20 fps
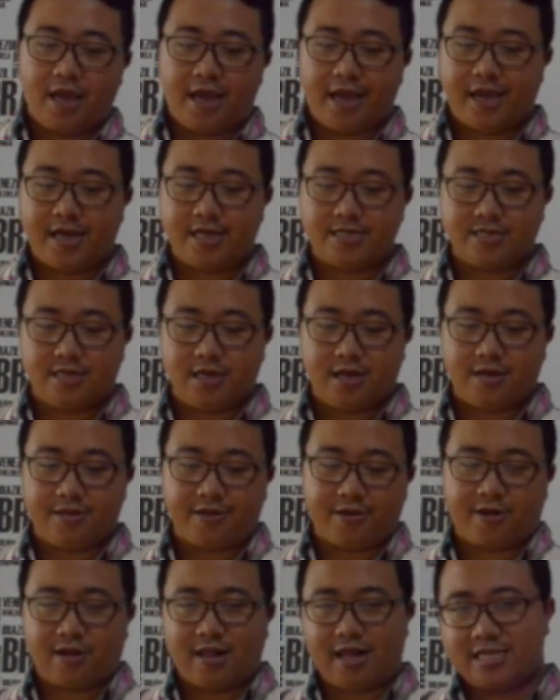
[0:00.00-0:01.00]
and
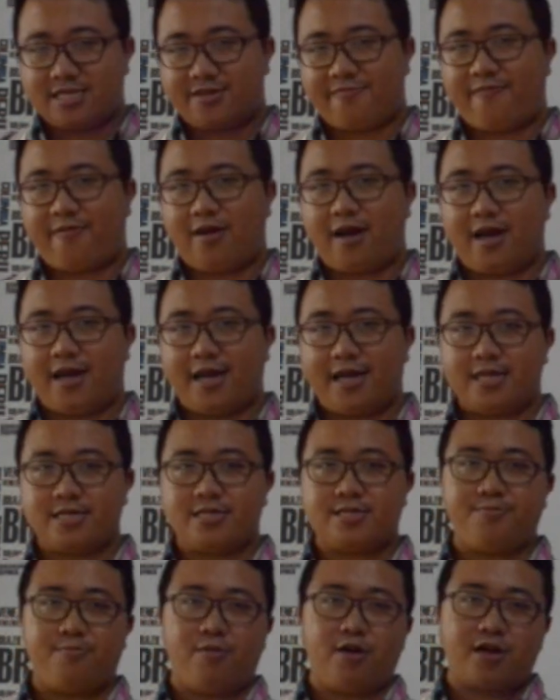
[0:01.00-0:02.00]
they're classified
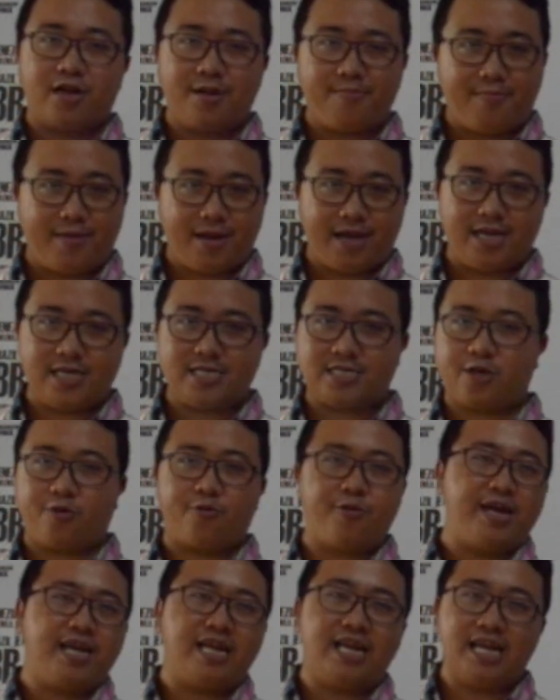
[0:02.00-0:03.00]
marketplace,
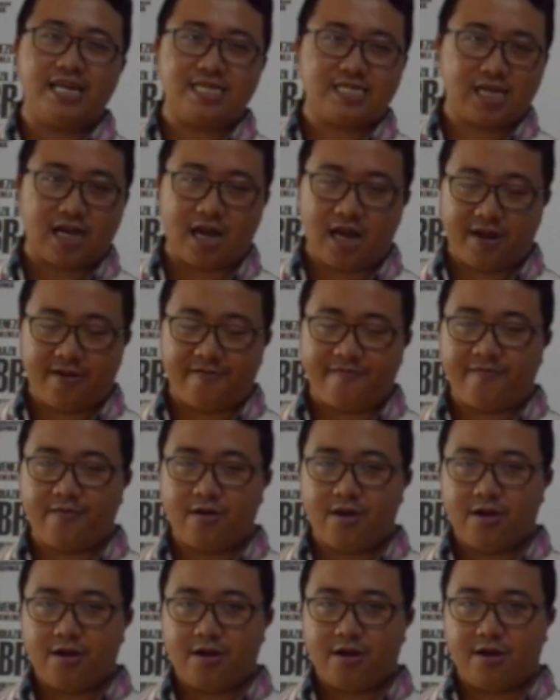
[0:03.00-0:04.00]
Craigslist kind of
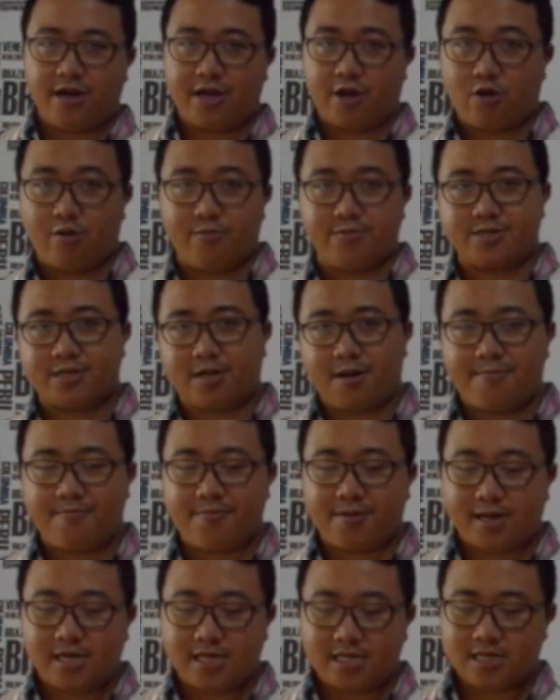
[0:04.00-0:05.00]
e-commerce
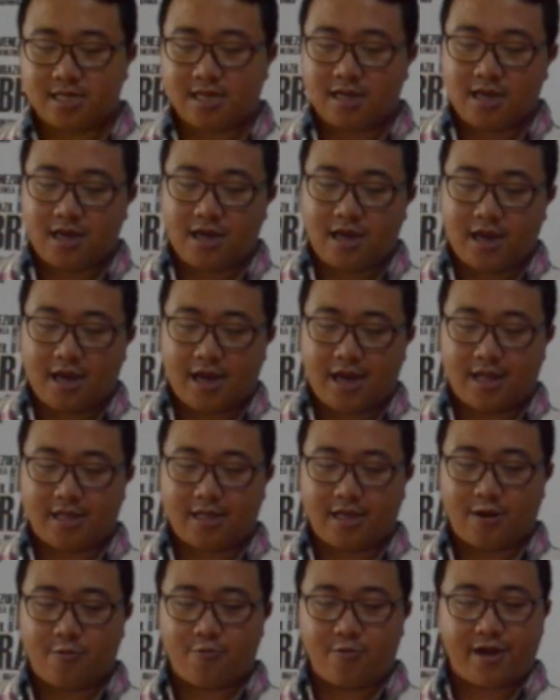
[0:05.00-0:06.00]
companies.
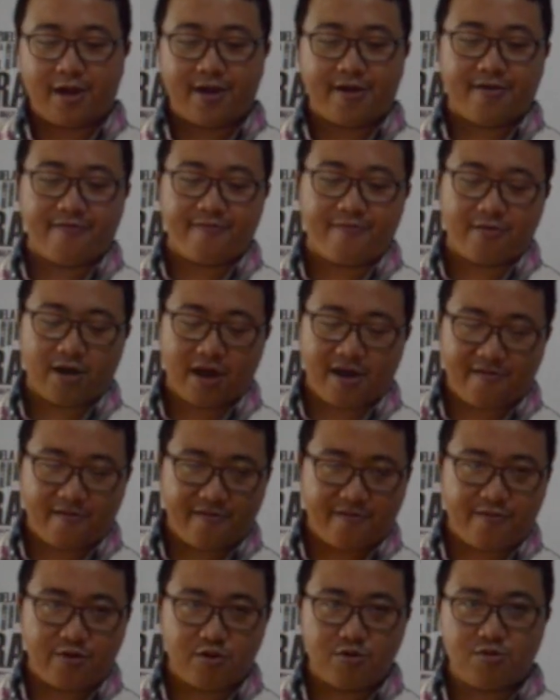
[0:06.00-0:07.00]
And then we have
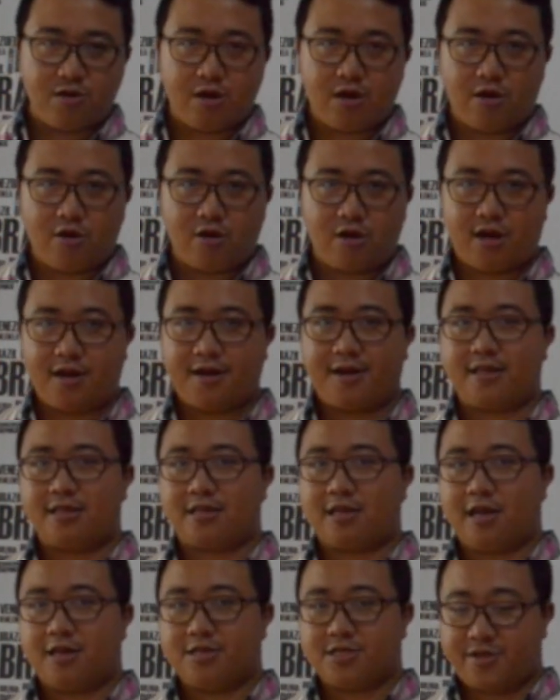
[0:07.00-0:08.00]
a few online
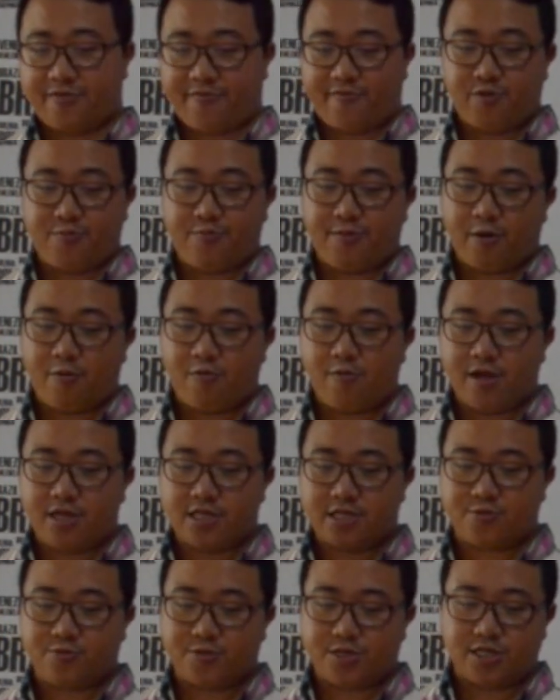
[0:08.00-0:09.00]
retailers, a few big
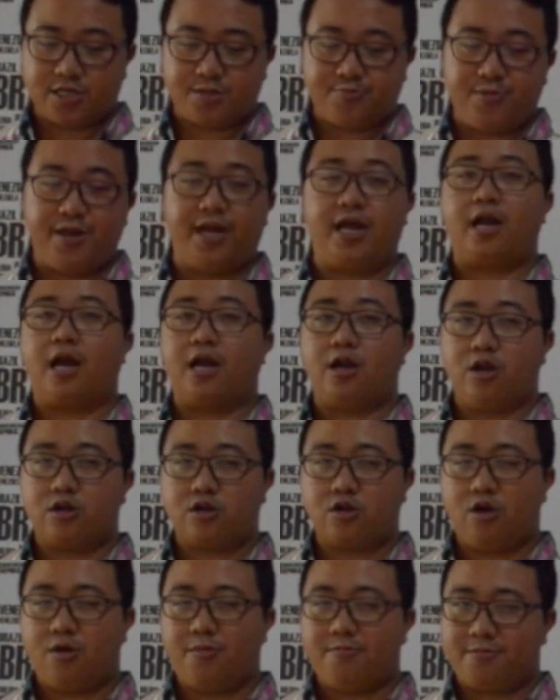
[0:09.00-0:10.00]
ones, which is
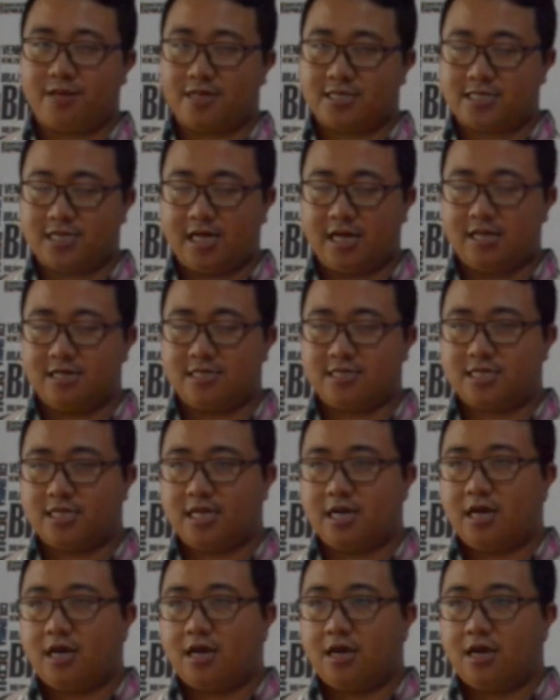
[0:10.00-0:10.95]
Bineka.com that sells